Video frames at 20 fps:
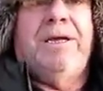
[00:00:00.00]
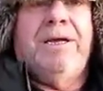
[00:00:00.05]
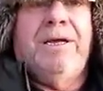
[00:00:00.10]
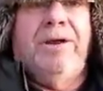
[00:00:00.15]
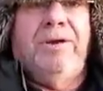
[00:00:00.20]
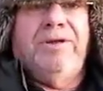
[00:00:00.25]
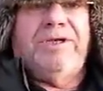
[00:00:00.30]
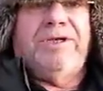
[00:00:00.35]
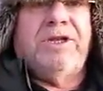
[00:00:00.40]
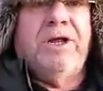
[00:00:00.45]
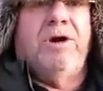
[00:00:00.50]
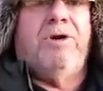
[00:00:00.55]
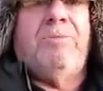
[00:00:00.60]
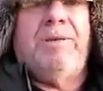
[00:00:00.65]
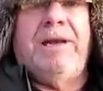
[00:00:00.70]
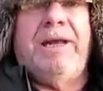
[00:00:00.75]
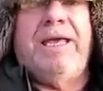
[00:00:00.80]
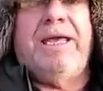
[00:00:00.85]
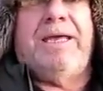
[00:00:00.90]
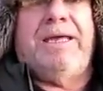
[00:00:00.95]
who still
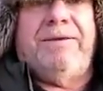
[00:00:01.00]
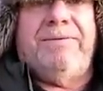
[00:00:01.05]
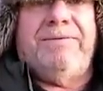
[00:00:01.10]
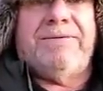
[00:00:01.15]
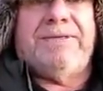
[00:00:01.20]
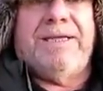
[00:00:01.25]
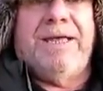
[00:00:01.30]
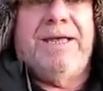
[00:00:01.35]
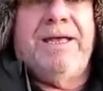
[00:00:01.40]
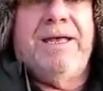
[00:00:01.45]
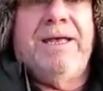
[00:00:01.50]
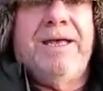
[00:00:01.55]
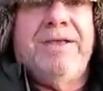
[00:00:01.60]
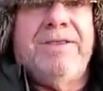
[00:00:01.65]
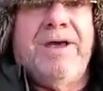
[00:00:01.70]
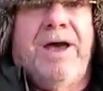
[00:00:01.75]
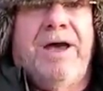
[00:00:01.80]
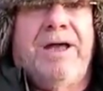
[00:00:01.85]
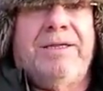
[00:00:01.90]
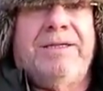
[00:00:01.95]
believes
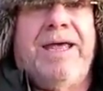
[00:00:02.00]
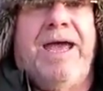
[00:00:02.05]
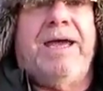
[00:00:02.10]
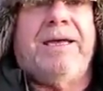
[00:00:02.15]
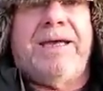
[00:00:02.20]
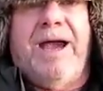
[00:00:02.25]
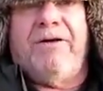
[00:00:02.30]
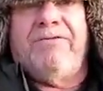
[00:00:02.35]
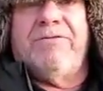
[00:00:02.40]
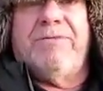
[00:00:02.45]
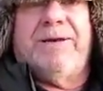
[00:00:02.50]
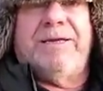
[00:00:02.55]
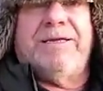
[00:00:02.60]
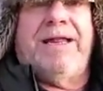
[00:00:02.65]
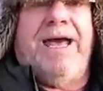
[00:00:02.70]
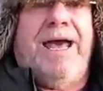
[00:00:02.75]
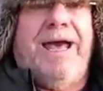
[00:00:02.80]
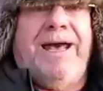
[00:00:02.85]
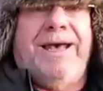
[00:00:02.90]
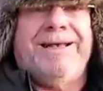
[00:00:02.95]
that their
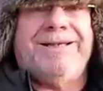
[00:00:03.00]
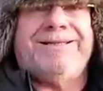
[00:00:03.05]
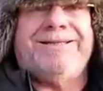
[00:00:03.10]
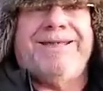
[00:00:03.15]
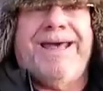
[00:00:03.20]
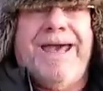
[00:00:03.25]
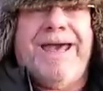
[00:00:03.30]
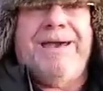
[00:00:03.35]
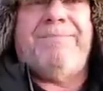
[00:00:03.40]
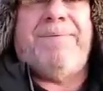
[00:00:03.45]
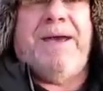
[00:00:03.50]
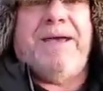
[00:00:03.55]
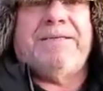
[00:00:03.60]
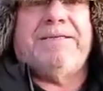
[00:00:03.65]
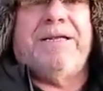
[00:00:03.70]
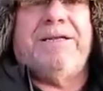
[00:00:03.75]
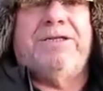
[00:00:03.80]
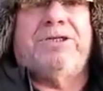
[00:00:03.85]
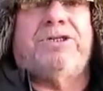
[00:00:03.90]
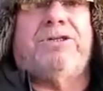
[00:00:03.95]
government has their
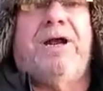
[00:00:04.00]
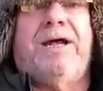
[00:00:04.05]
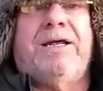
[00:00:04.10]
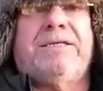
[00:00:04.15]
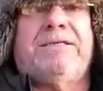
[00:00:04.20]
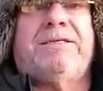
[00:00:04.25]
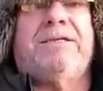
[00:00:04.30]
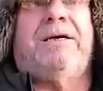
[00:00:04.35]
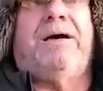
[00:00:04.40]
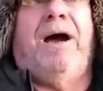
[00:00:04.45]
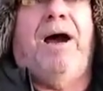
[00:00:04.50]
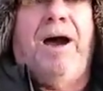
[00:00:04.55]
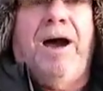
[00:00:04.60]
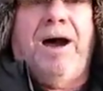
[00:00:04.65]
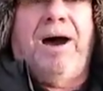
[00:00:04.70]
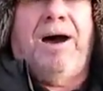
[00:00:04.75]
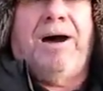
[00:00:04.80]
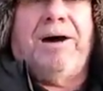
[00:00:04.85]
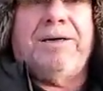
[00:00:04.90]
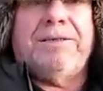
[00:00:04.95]
best interests at
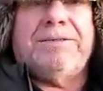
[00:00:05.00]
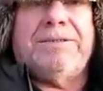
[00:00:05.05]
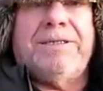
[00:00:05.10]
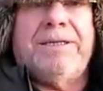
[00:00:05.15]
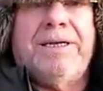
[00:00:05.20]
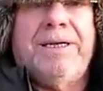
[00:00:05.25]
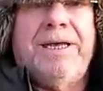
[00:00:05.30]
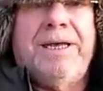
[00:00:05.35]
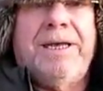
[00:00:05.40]
heart,